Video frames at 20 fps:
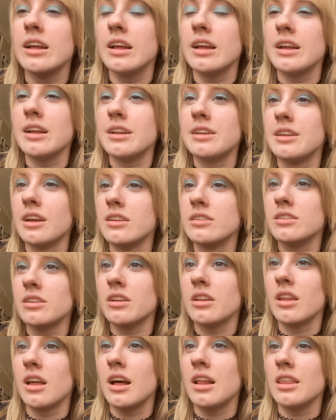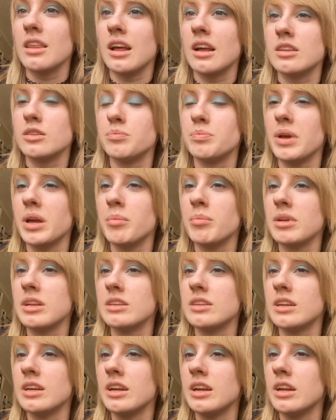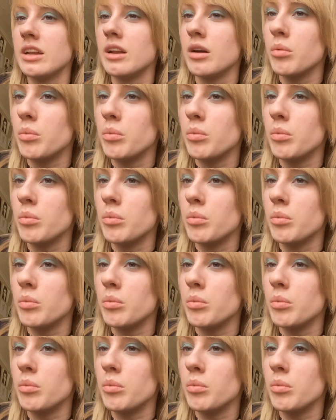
It does look a lot less pigmented.